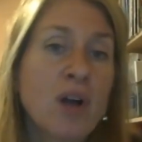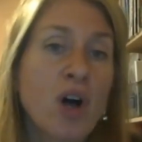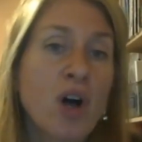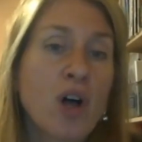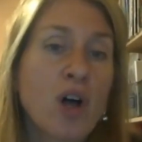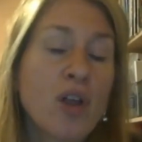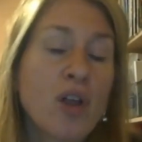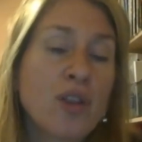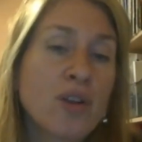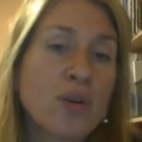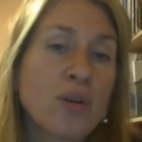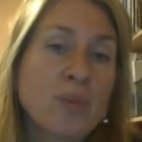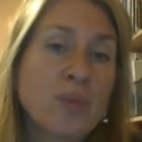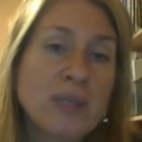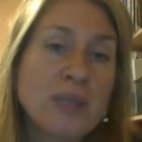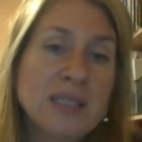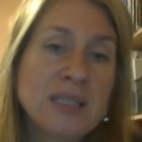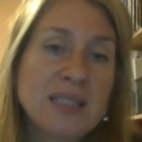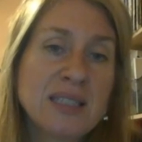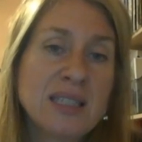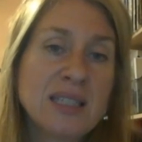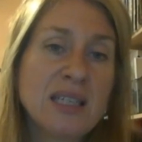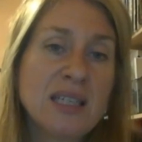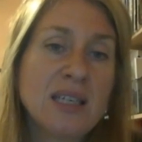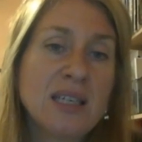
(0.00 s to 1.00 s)
Although we
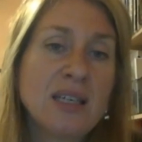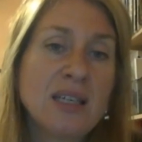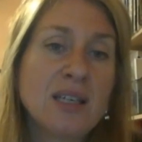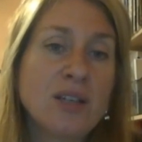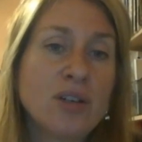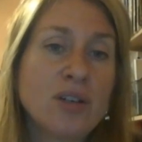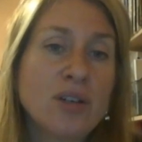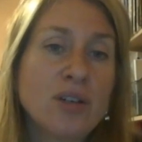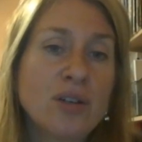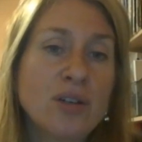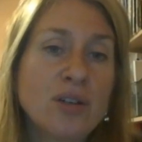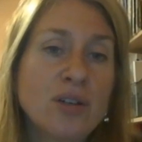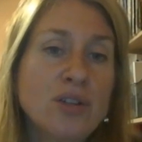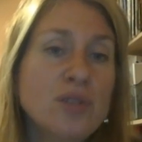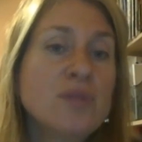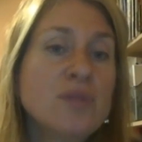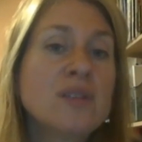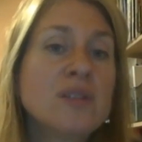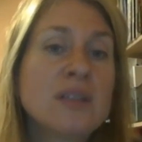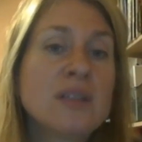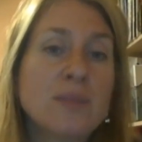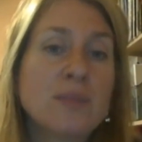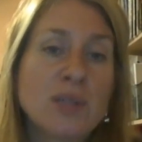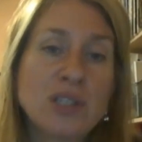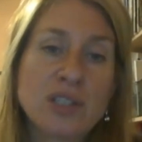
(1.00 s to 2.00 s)
see news
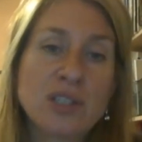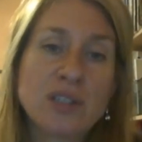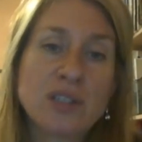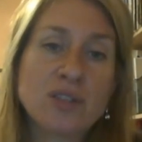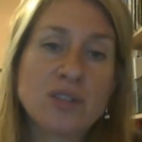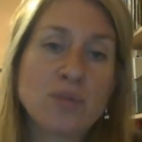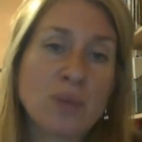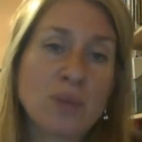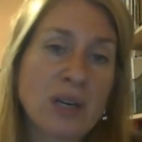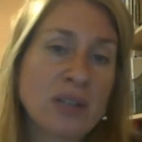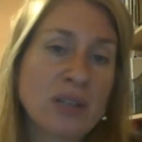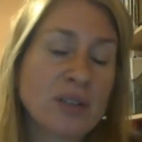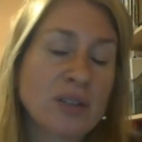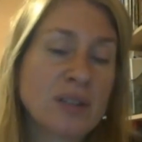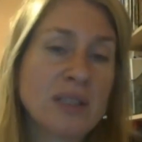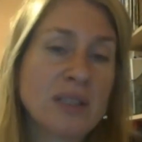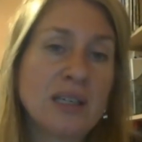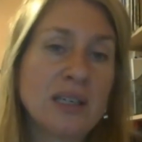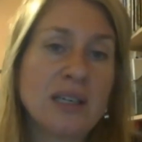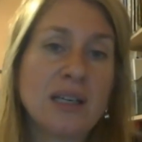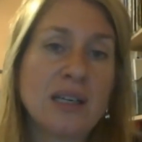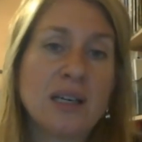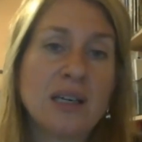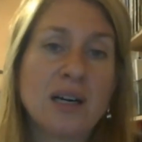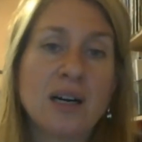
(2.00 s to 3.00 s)
images
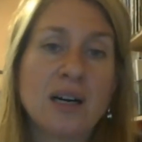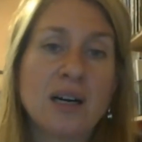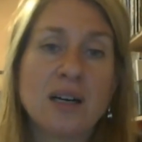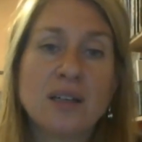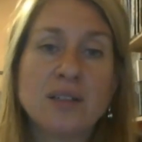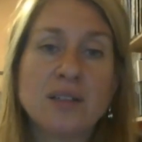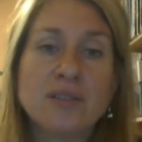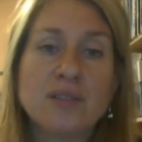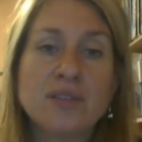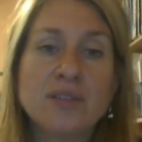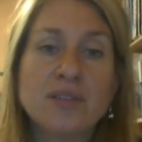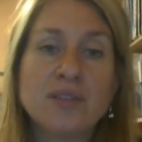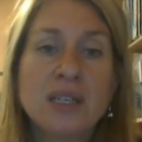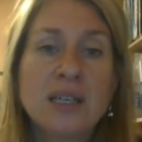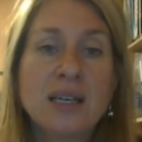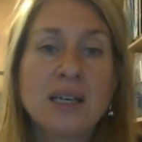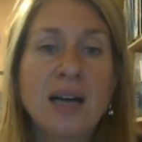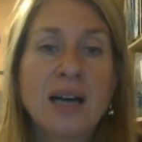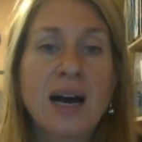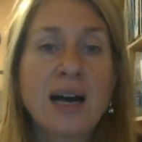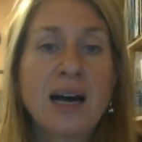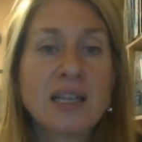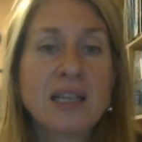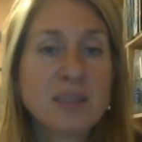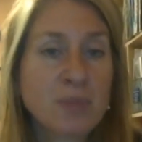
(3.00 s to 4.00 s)
regularly of
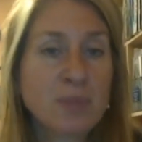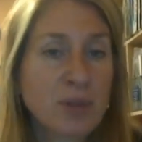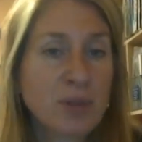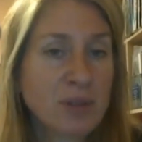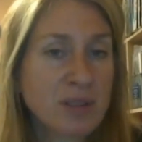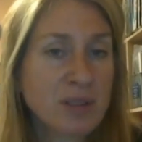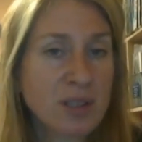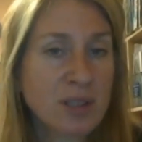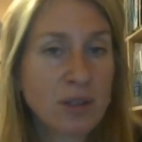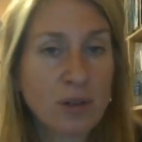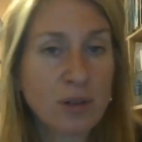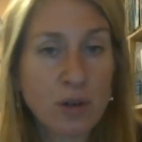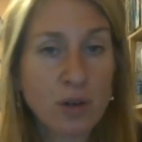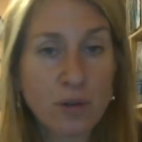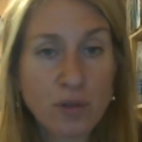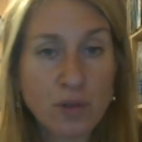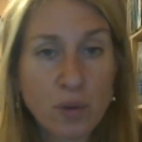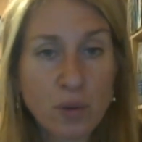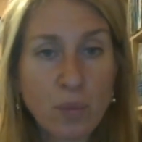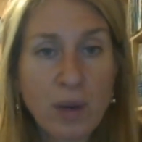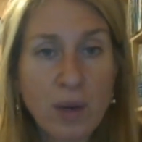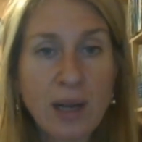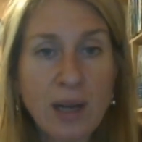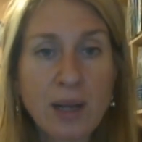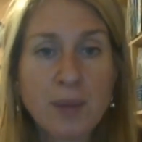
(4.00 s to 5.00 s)
hospitals that are
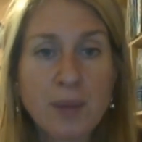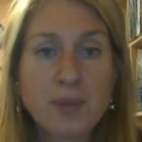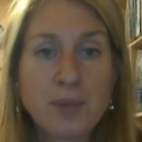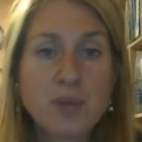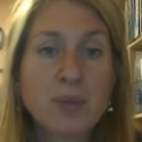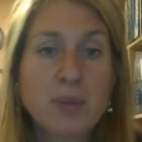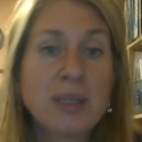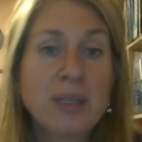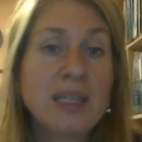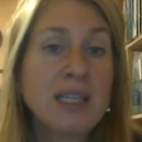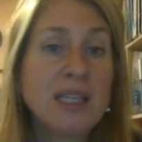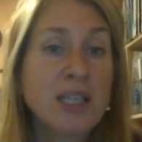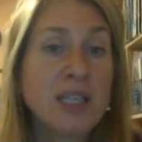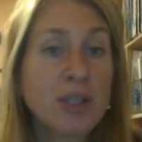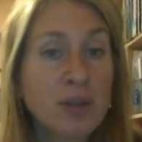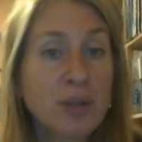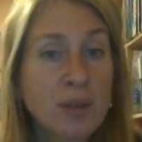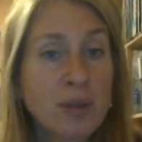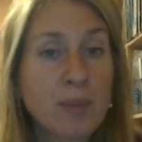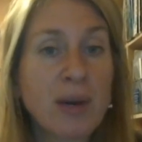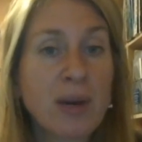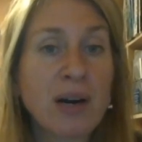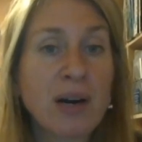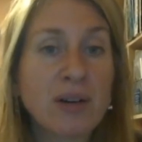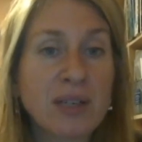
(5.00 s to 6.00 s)
overwhelmed, we hear
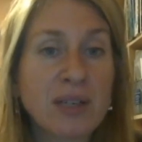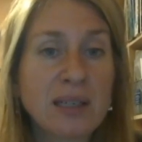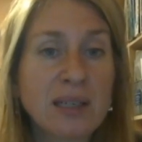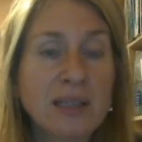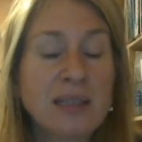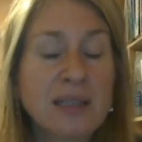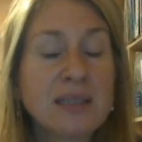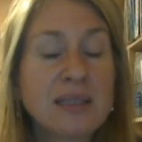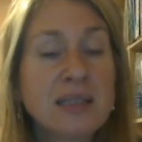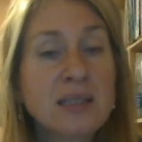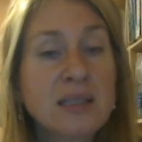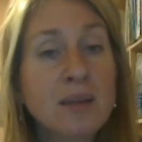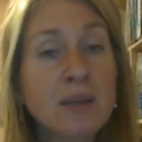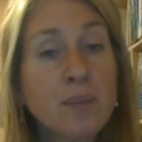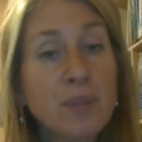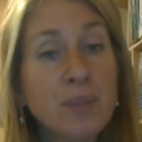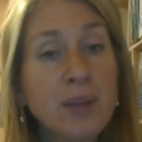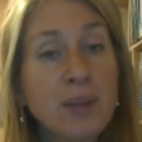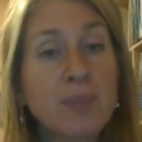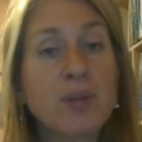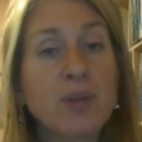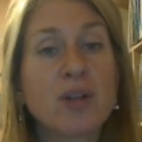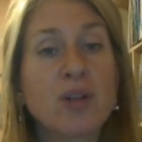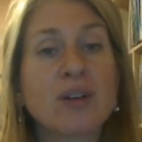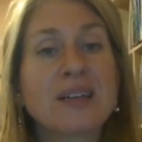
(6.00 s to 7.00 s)
about it, and some
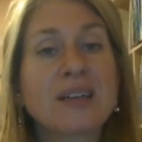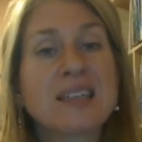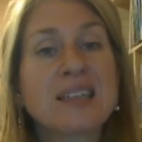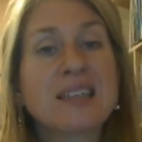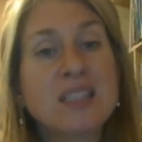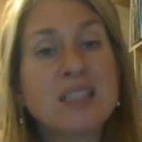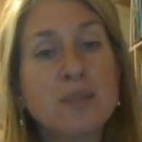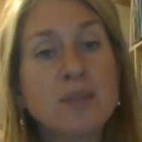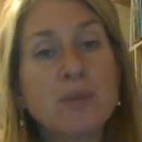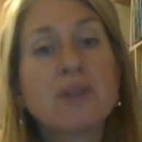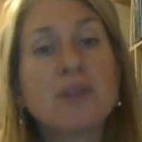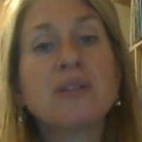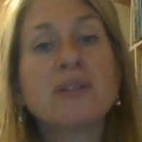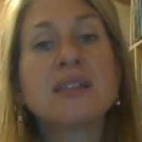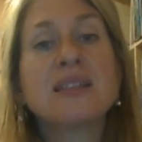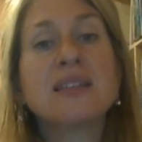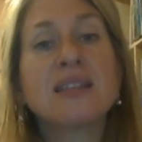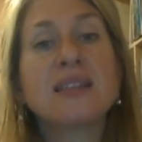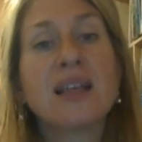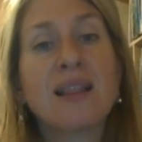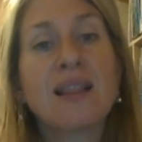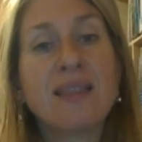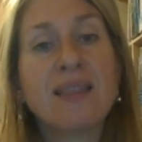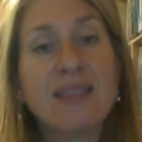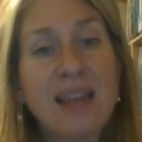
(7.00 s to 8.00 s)
people are
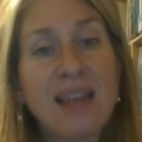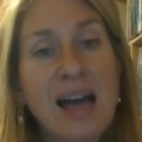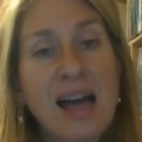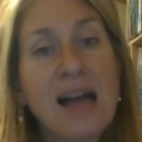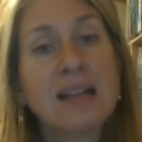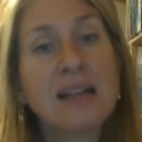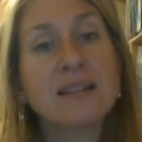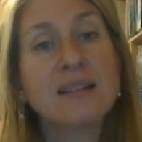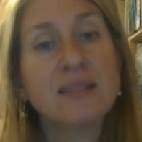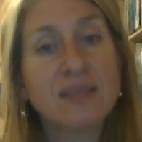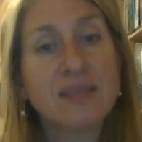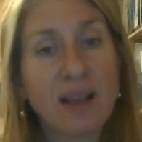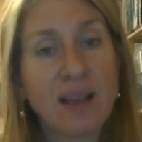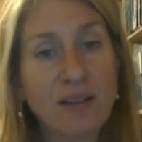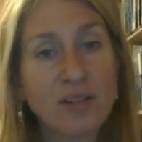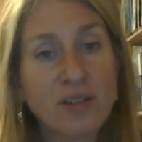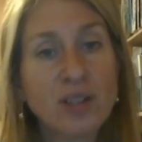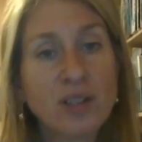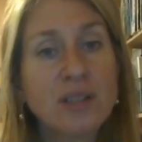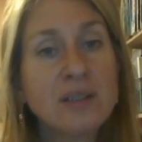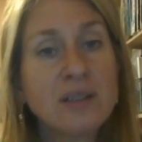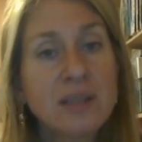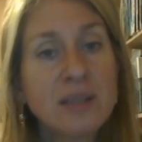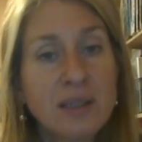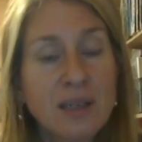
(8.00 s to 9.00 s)
experiencing that
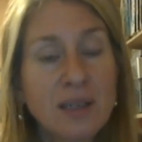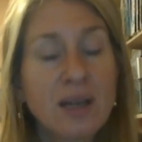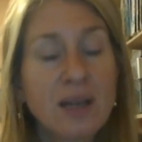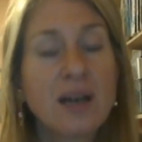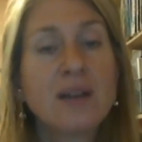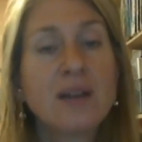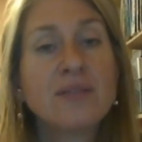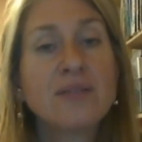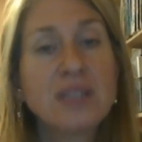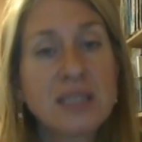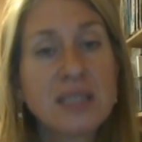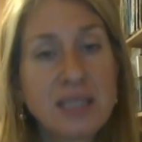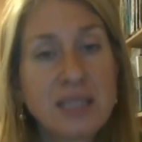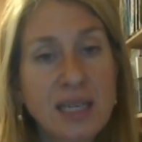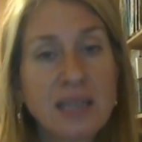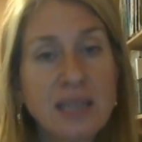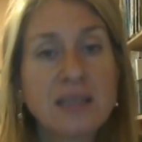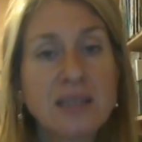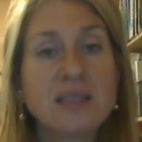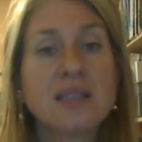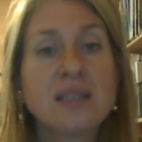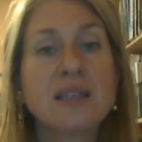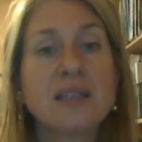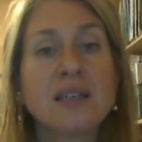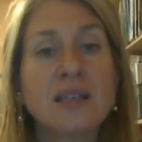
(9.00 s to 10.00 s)
level of
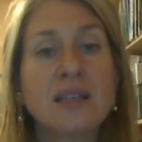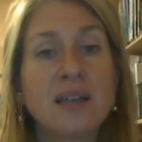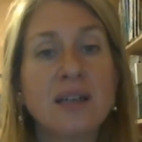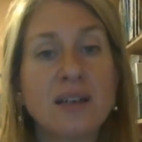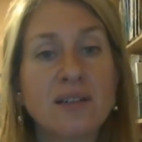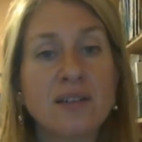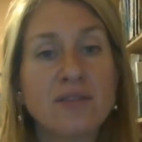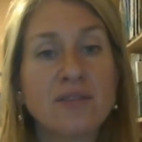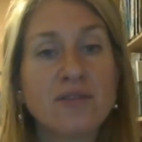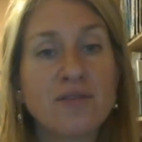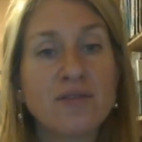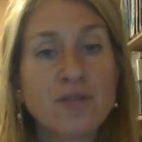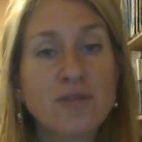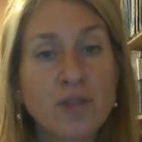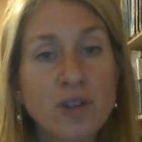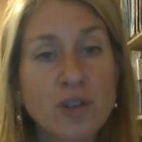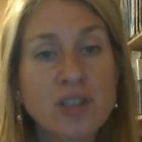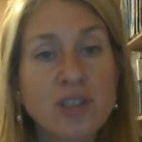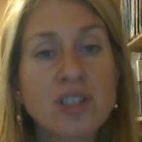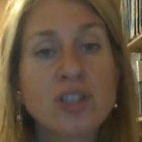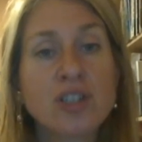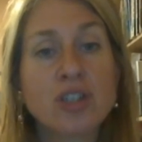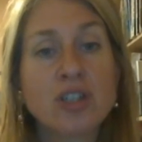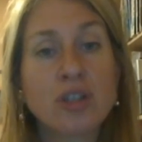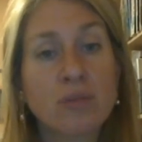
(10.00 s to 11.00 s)
intensity of
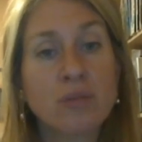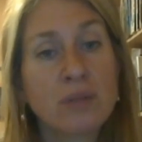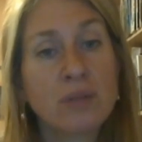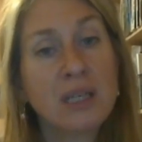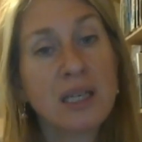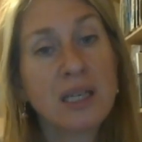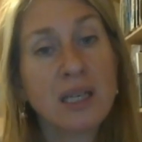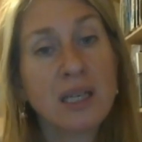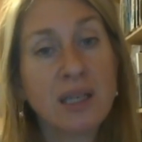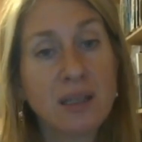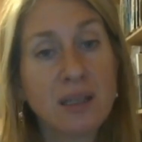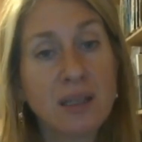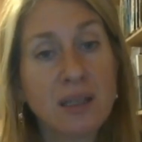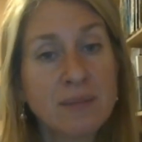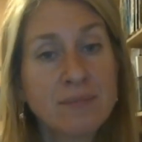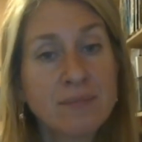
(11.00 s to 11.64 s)
first degree